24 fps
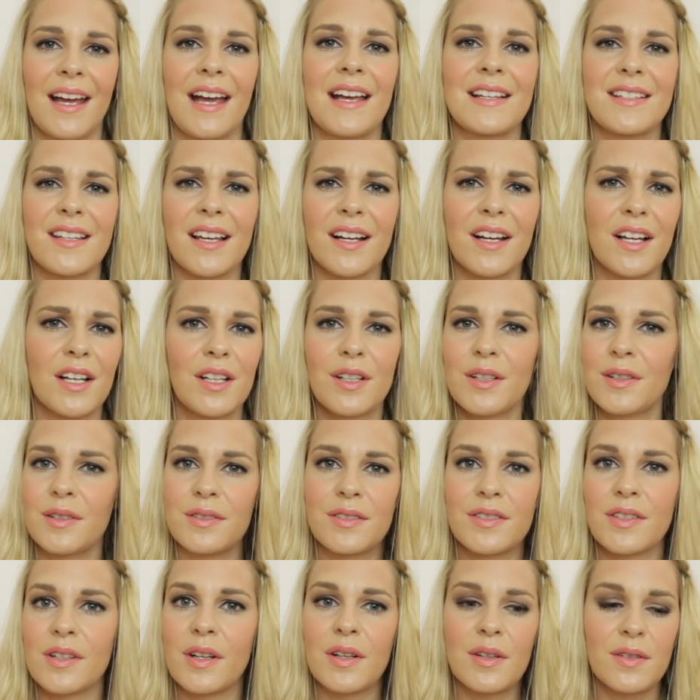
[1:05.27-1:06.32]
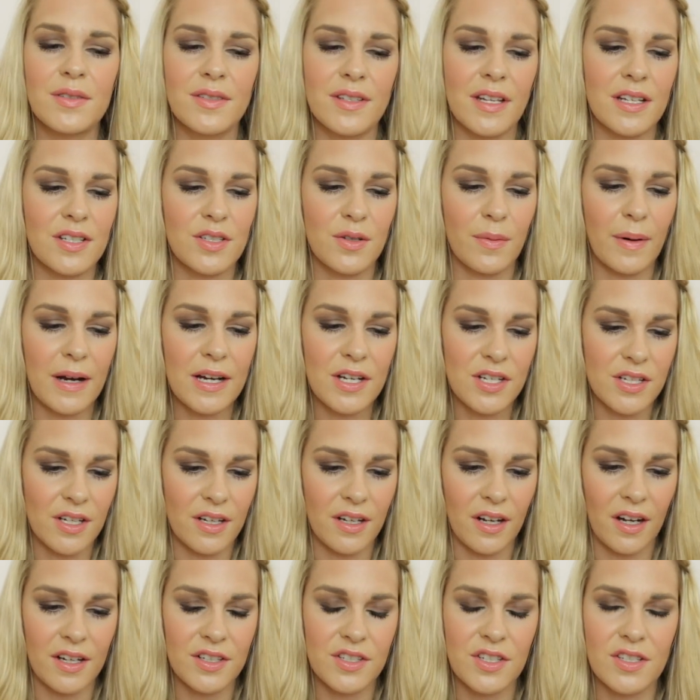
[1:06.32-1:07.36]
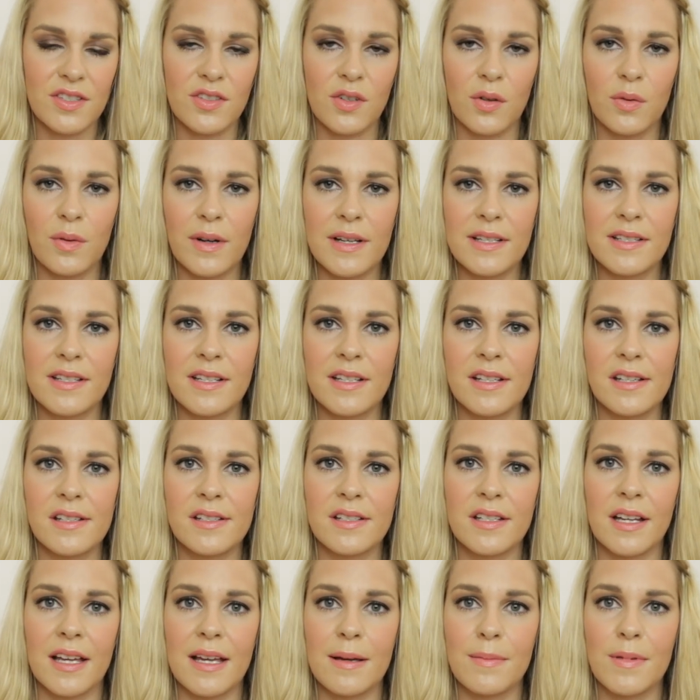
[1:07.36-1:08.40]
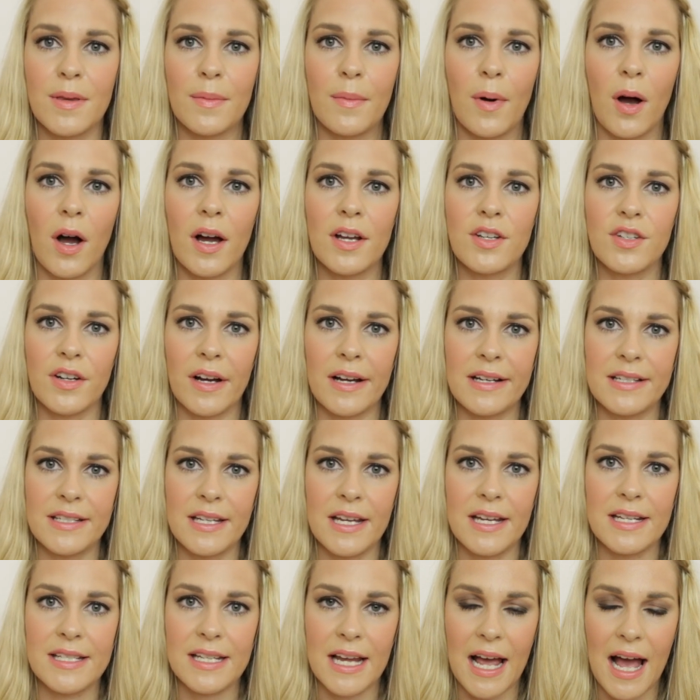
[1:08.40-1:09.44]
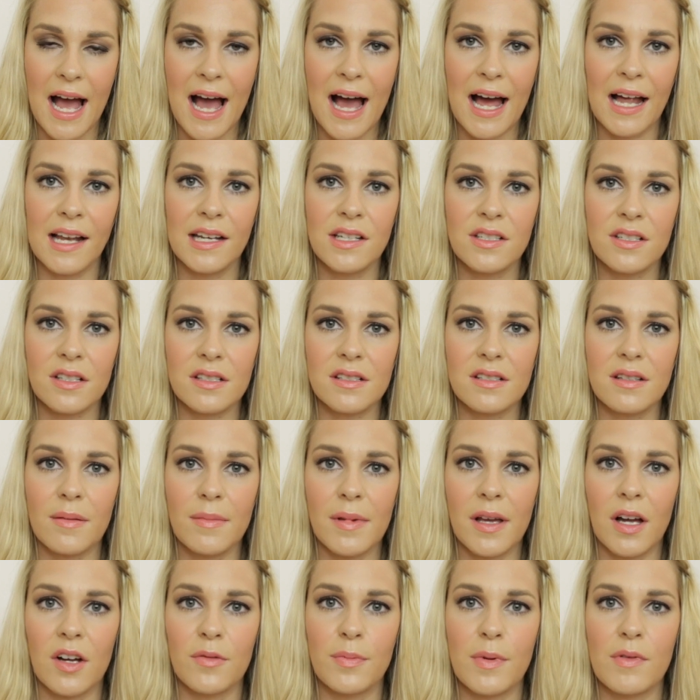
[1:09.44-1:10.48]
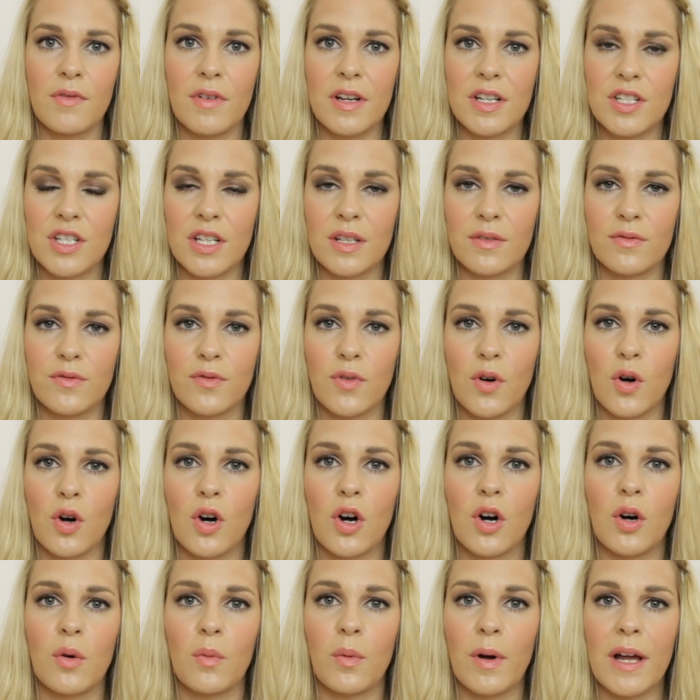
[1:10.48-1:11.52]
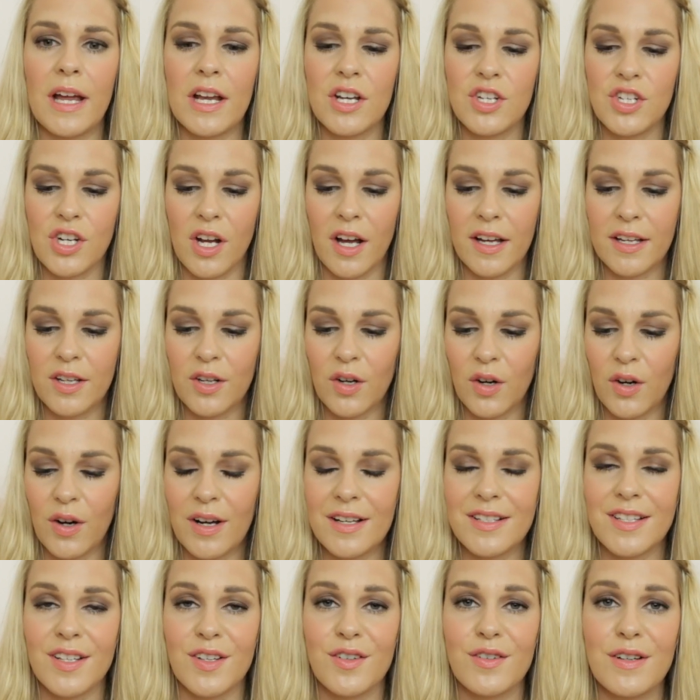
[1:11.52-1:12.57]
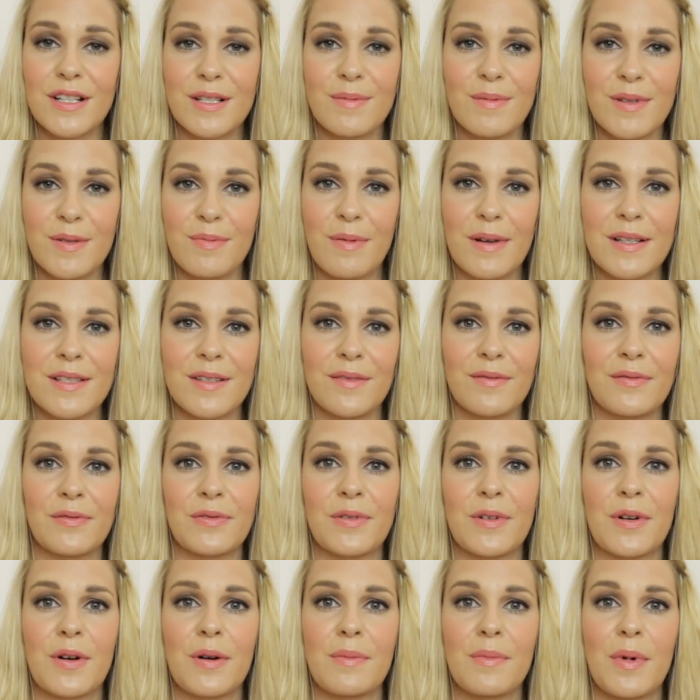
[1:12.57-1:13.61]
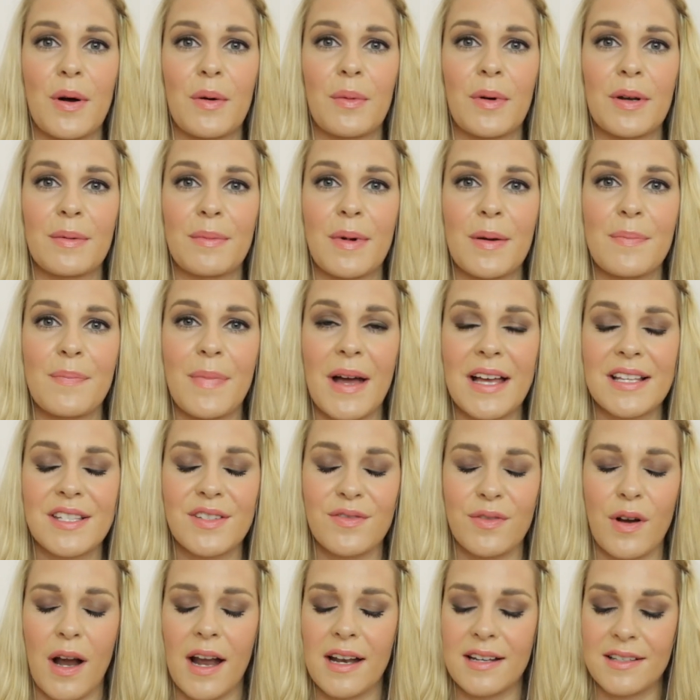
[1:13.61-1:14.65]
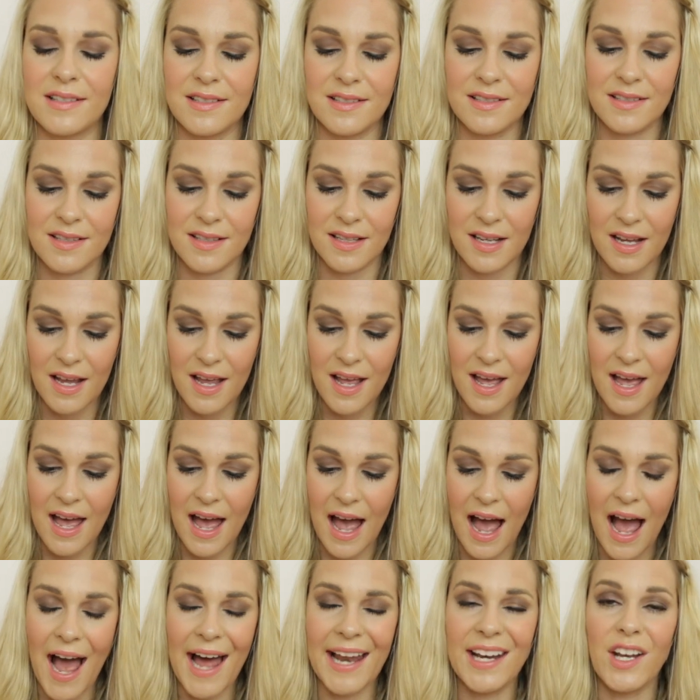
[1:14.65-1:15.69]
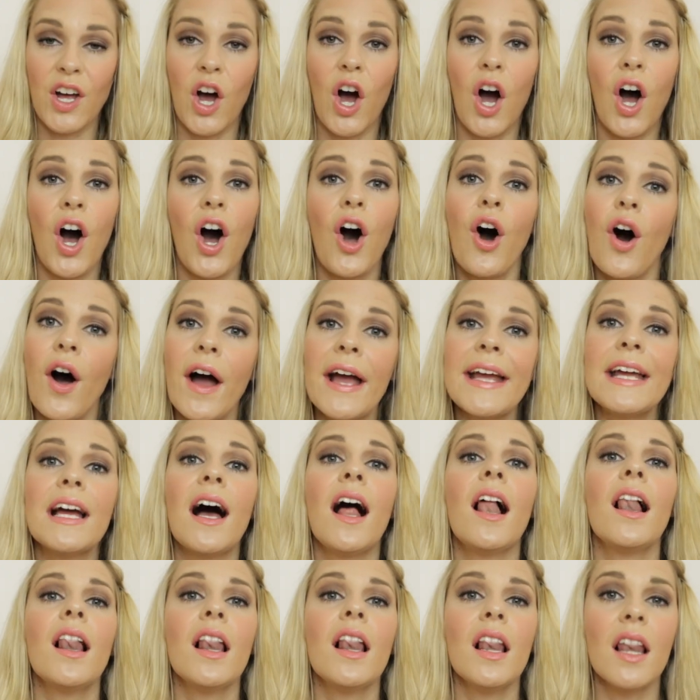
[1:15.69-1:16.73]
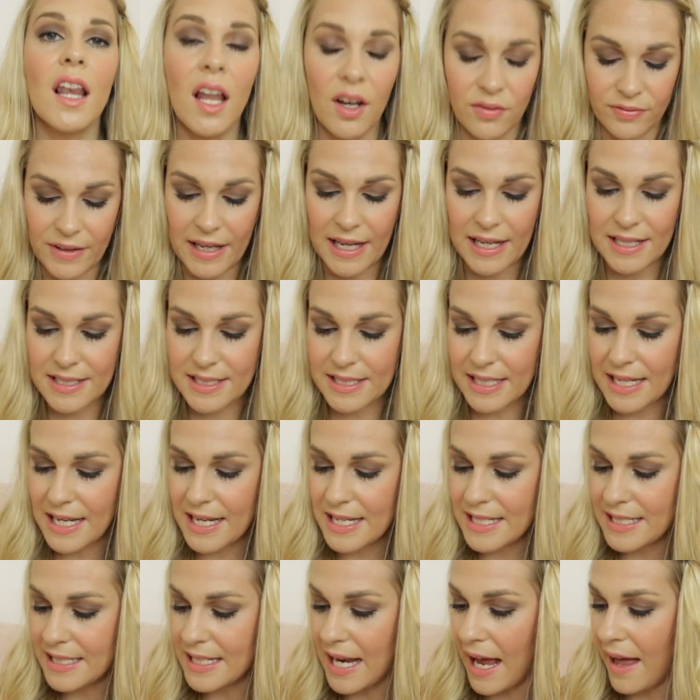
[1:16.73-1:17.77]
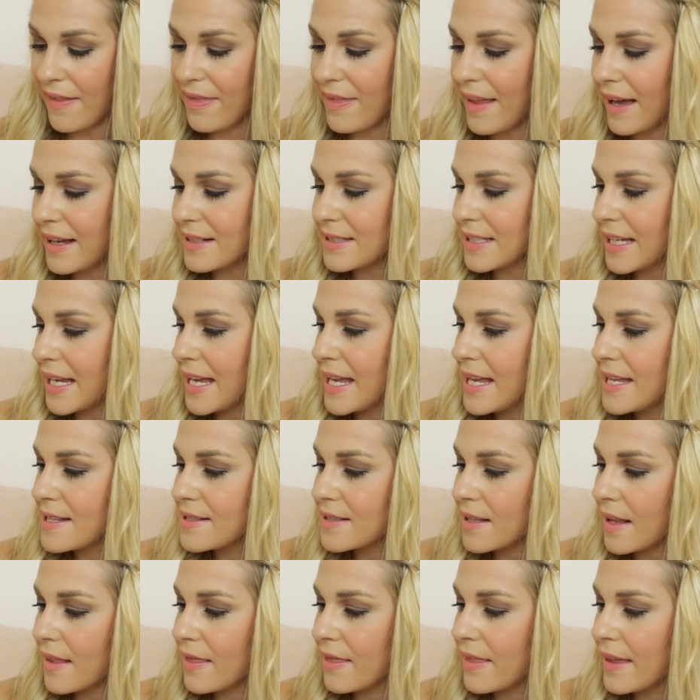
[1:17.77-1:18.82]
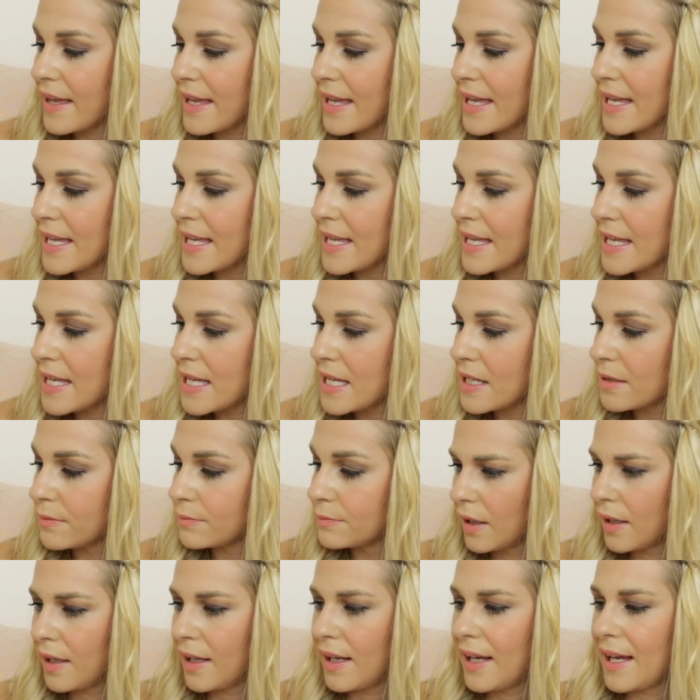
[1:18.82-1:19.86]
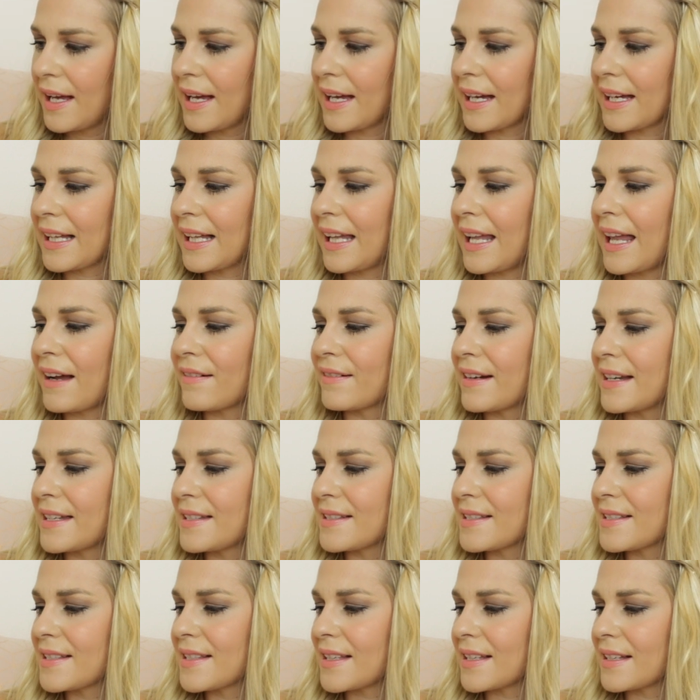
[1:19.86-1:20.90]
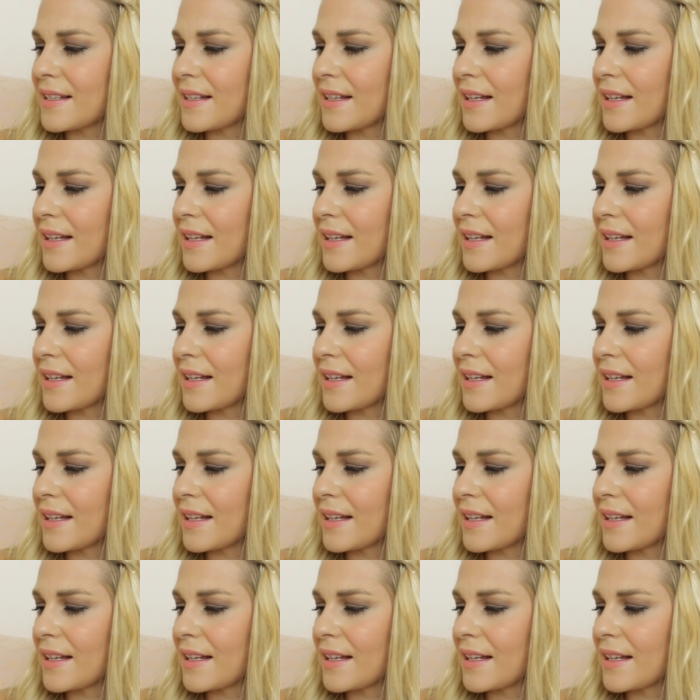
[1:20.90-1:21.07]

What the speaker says: It's like a lose-lose situation. I just always need to keep them hydrated. And something I've been reaching for, which I got as a Christmas present from one of my best friends, and I love it. And that is the Clarins